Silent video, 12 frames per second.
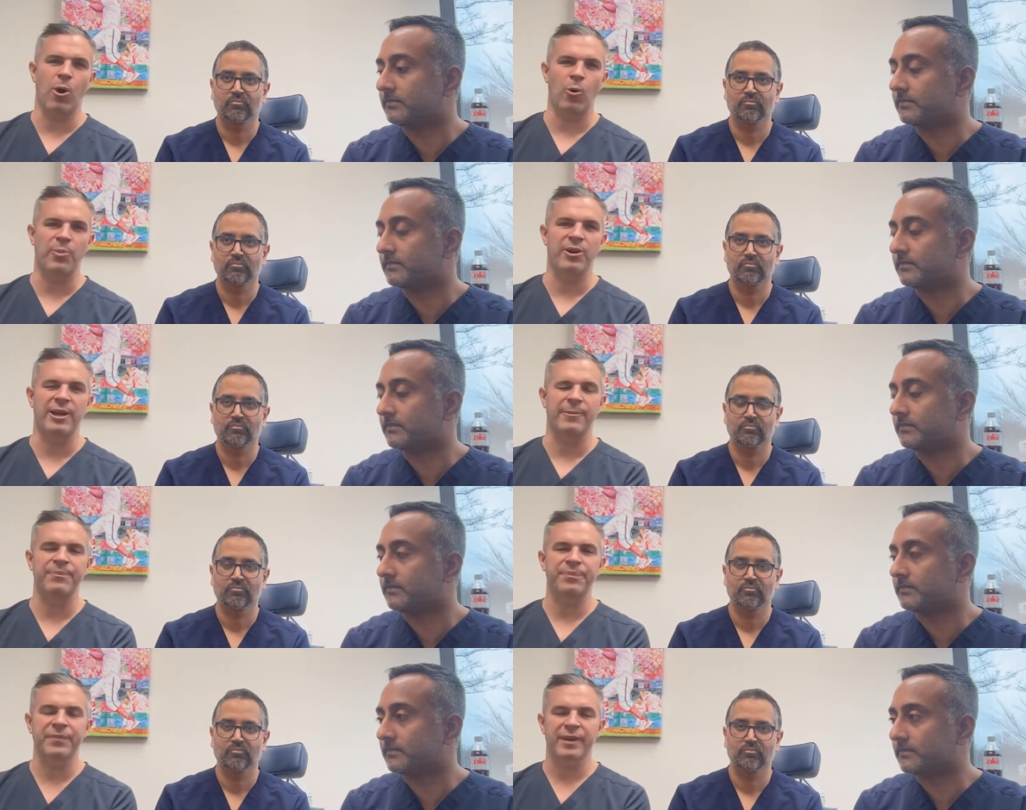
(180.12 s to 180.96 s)
Speaker 1: opening.
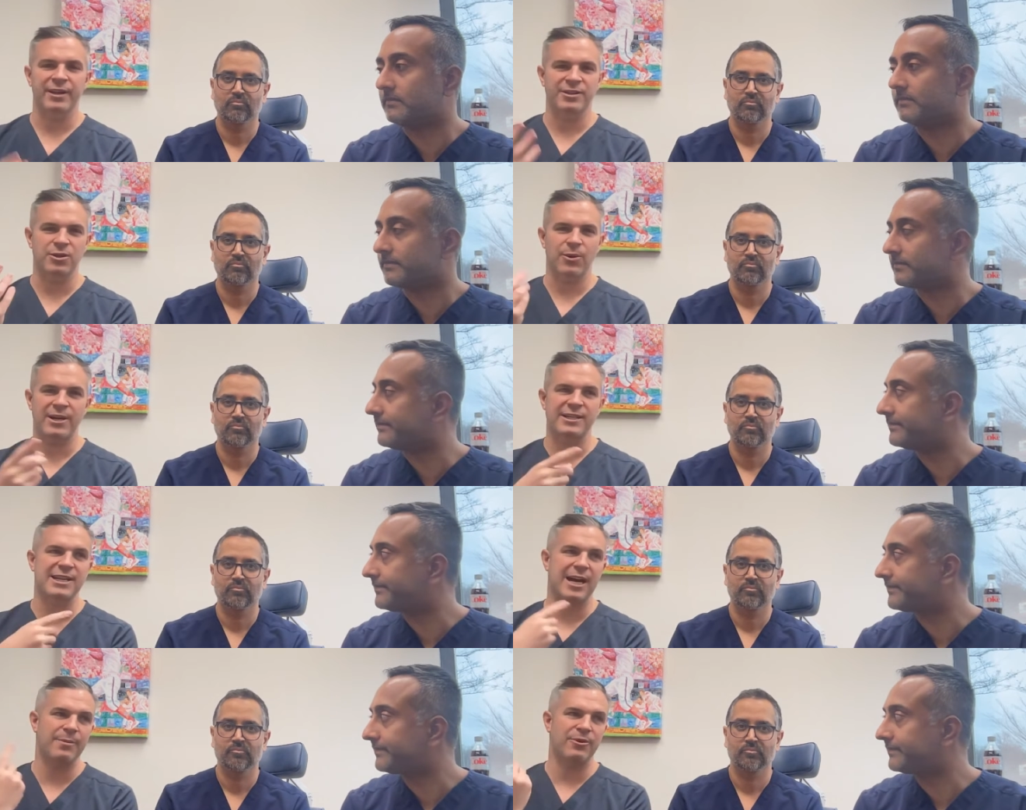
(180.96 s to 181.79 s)
And so
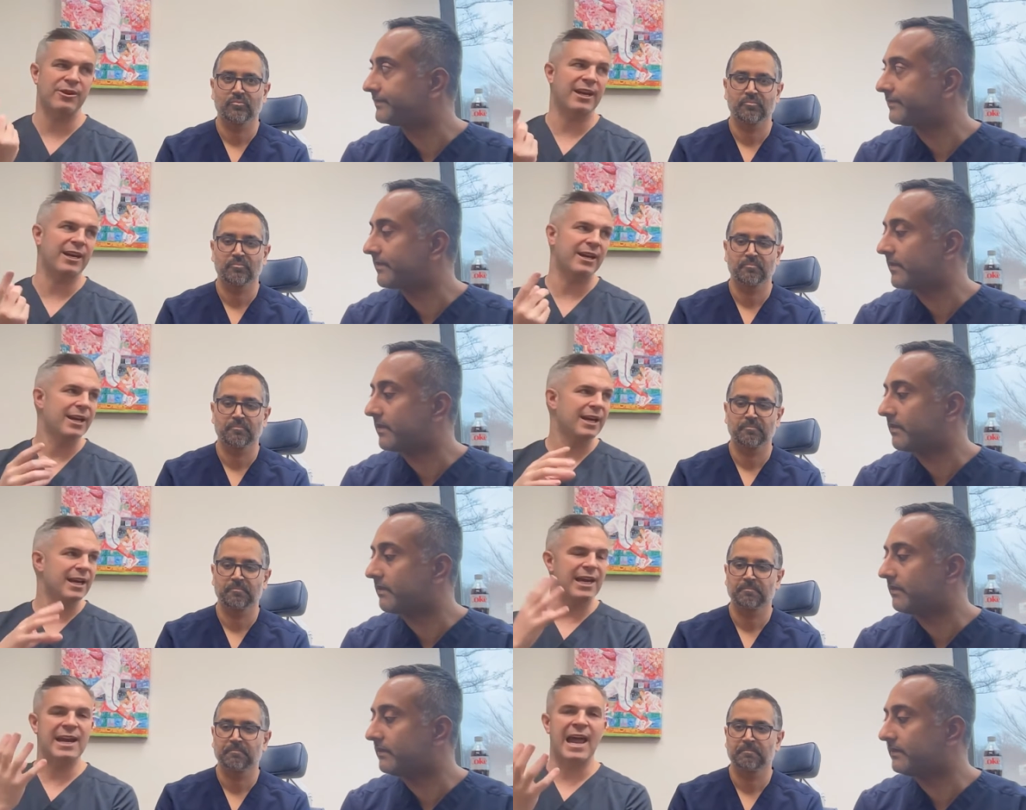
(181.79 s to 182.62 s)
anytime you get
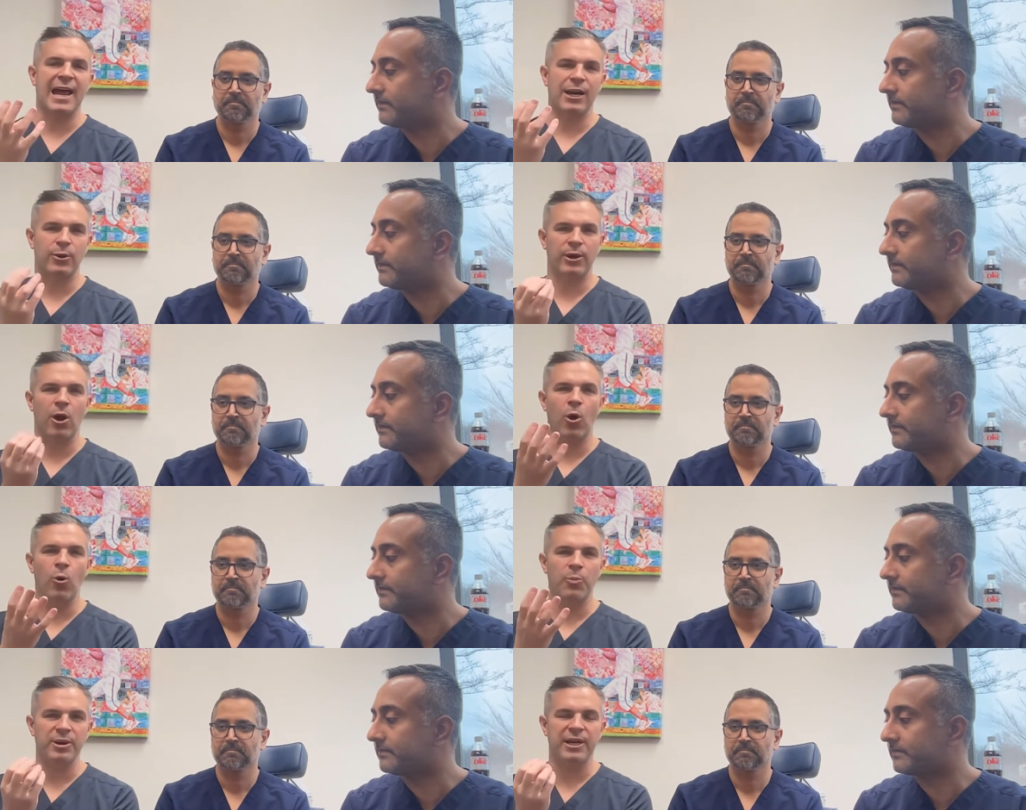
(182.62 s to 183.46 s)
inadequate
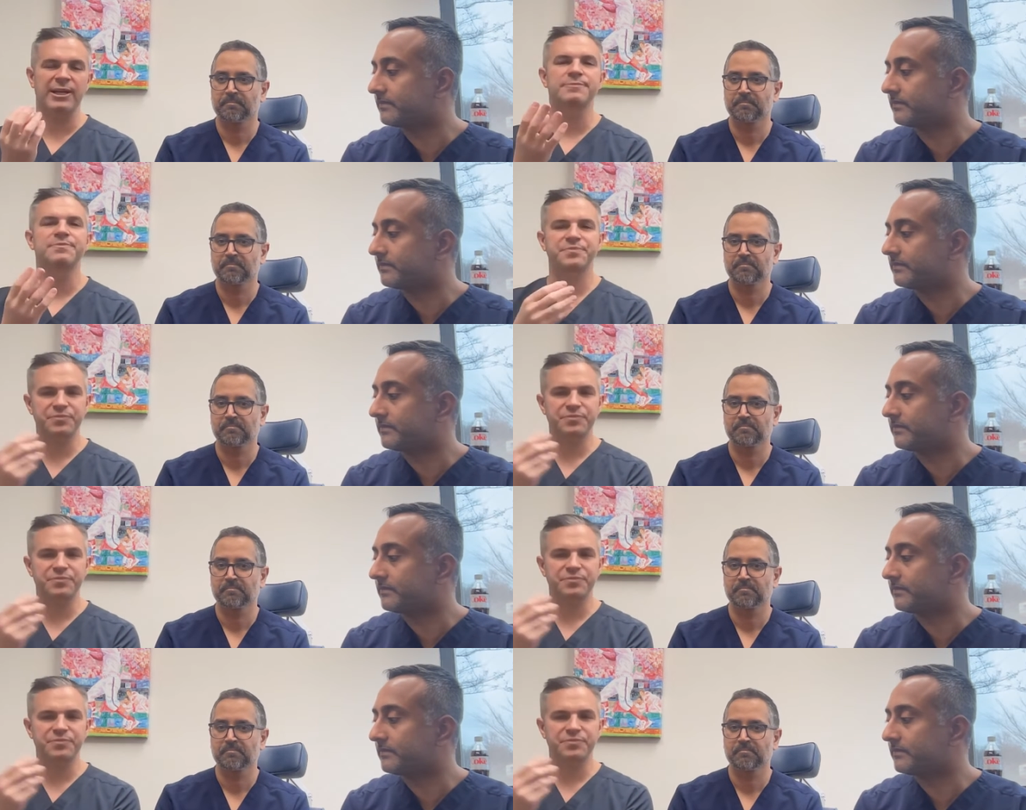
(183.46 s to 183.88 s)
opening